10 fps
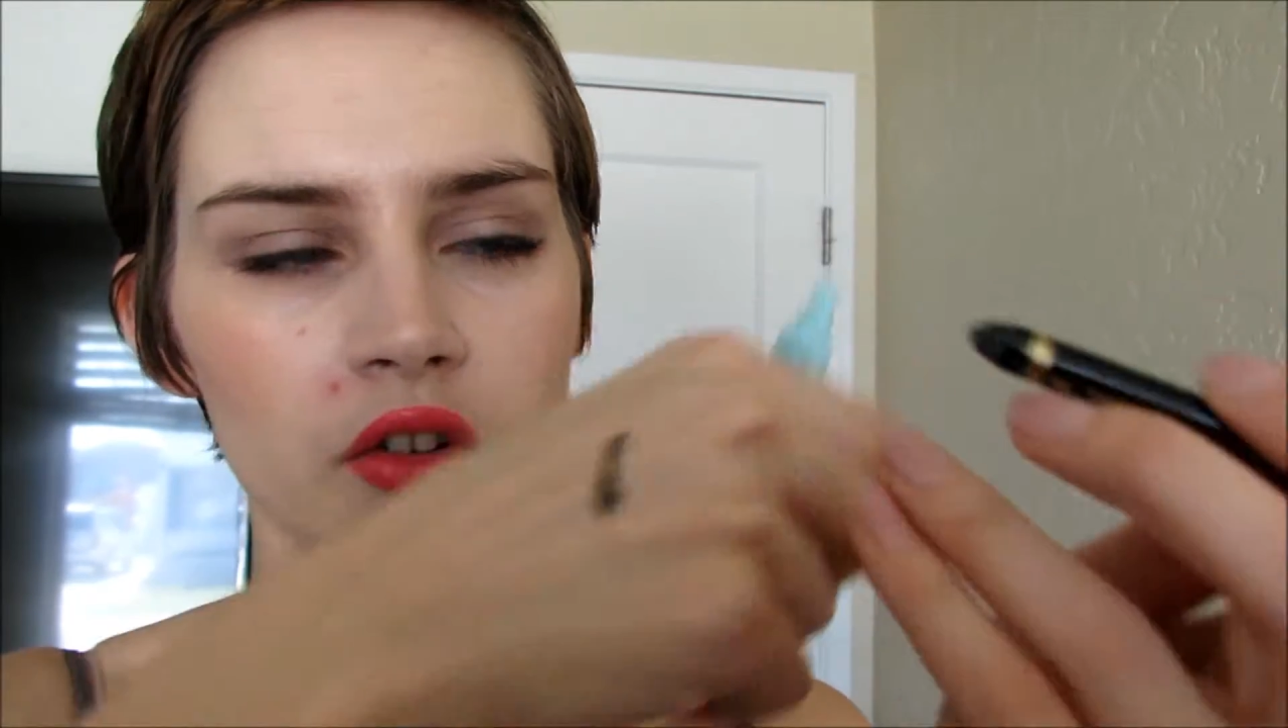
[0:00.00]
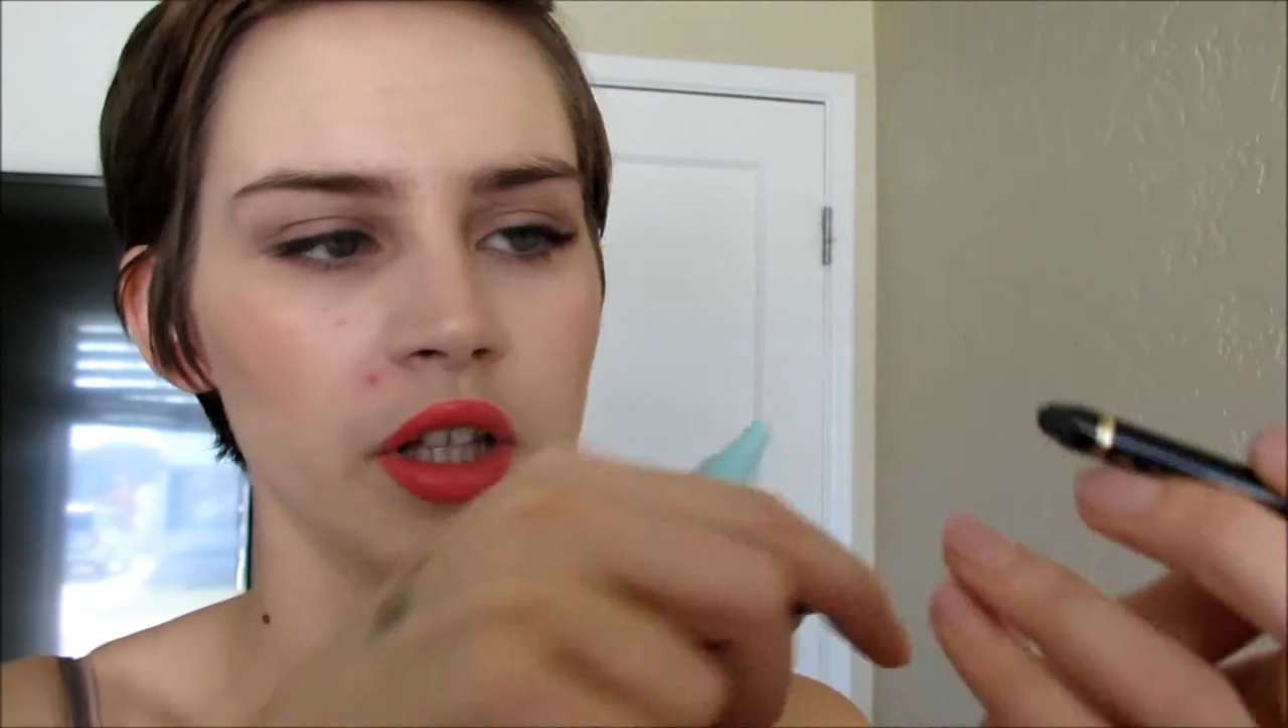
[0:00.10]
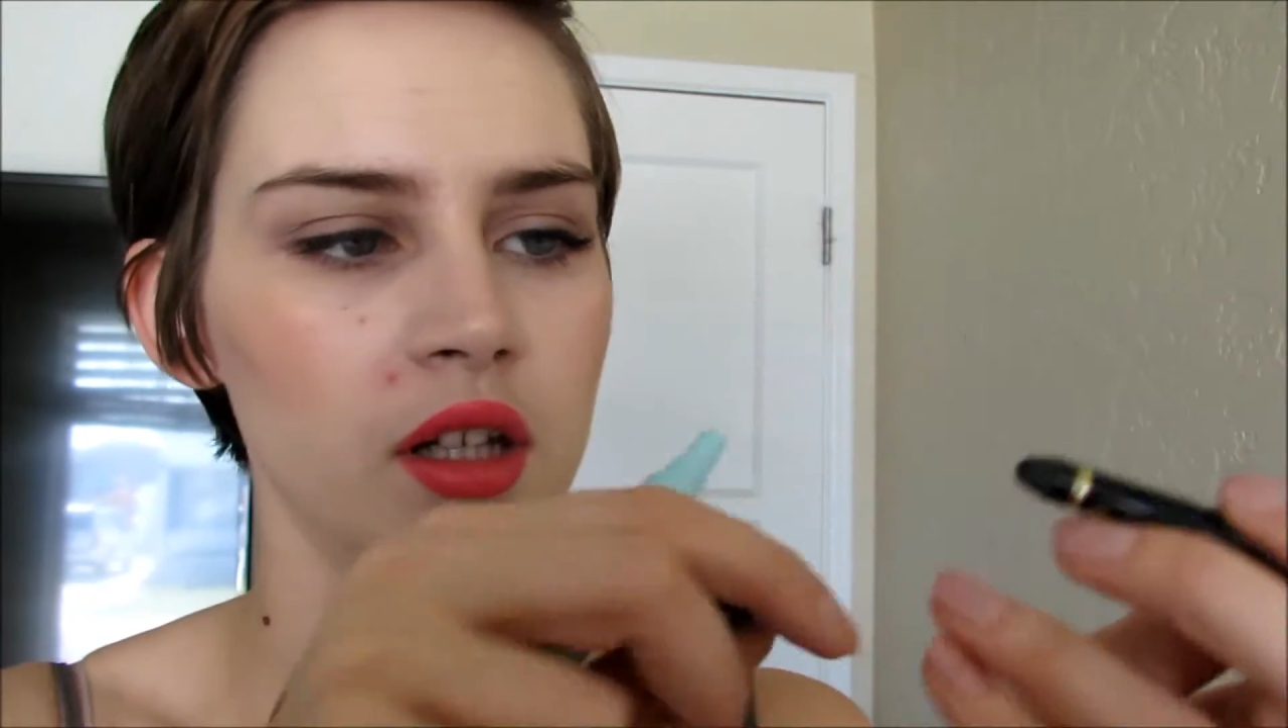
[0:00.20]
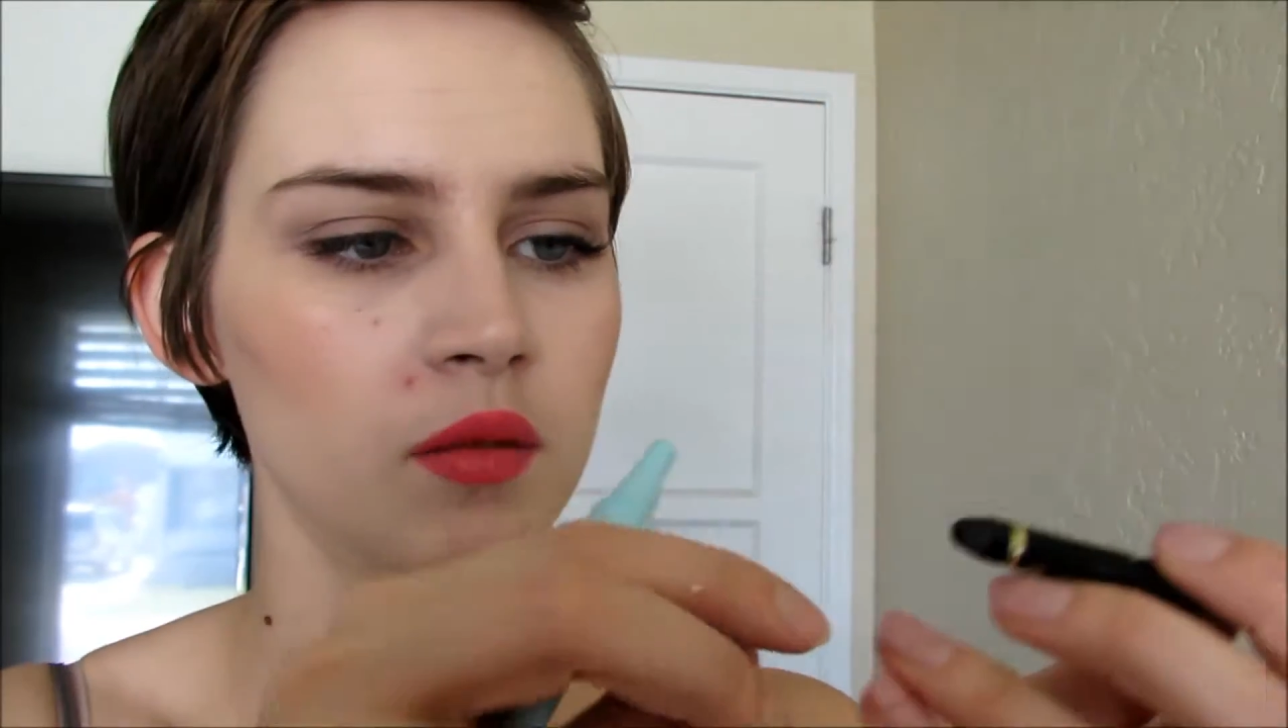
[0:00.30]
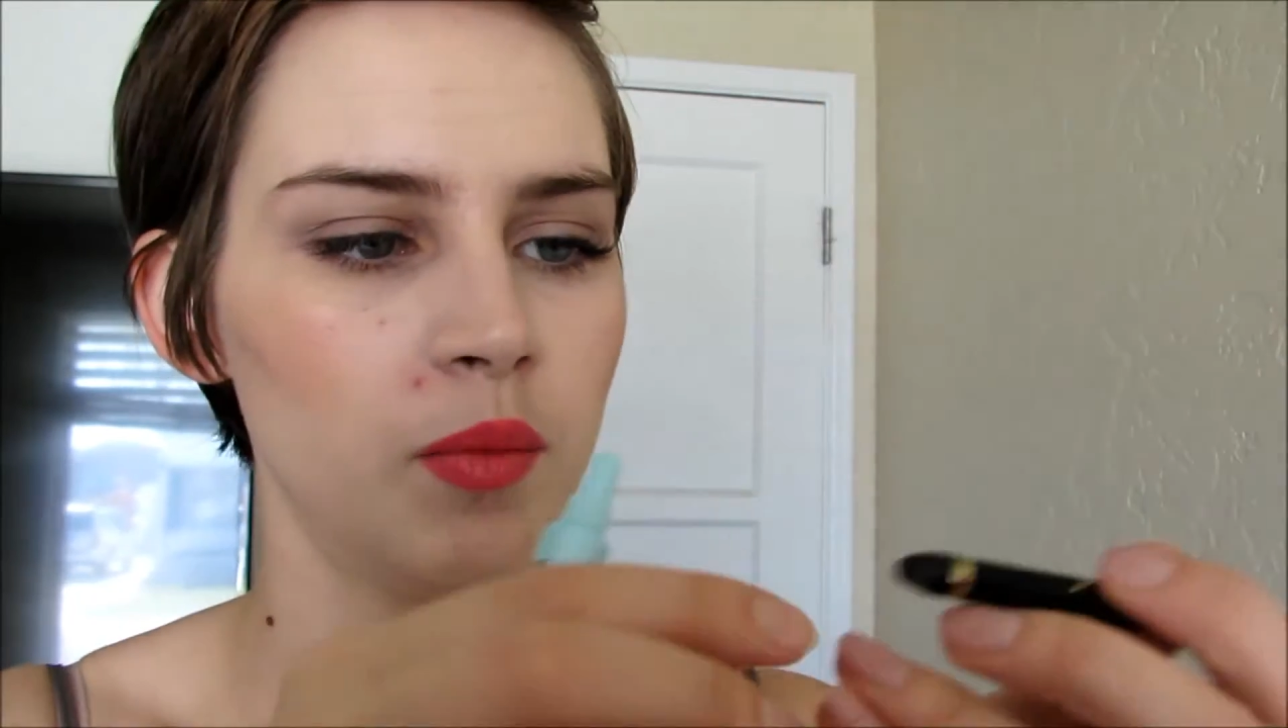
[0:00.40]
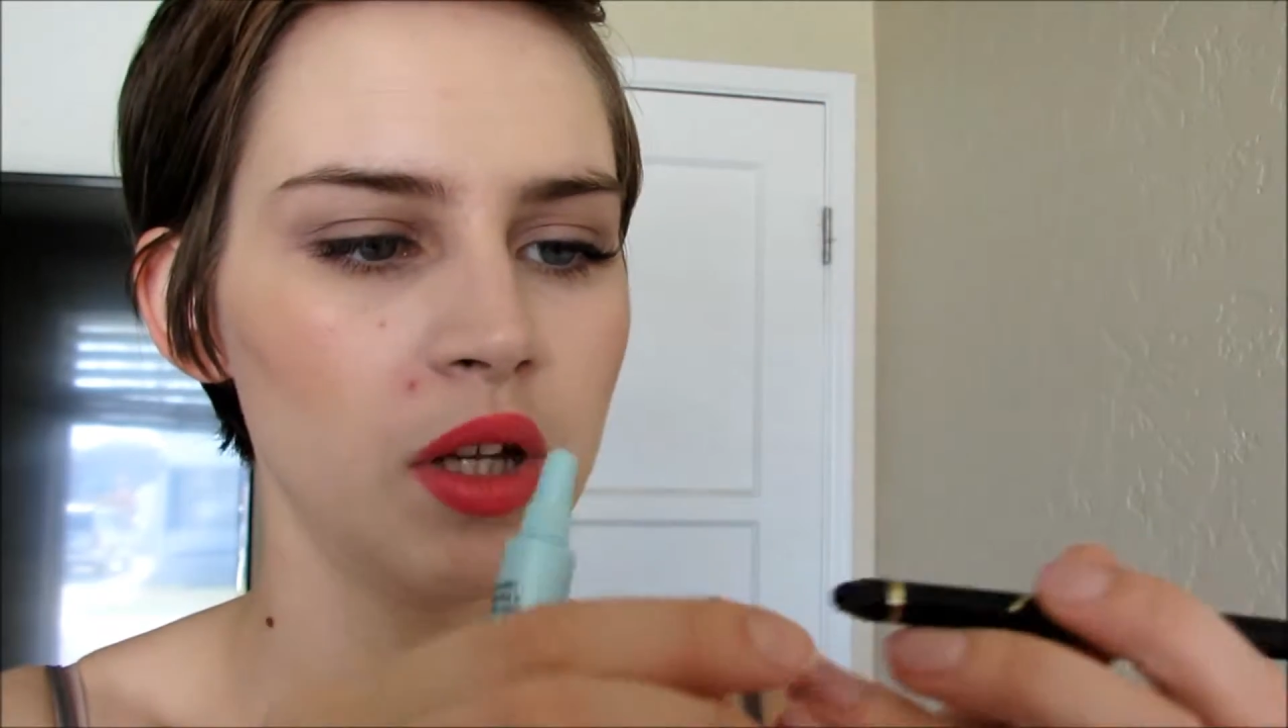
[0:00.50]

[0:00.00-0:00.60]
really good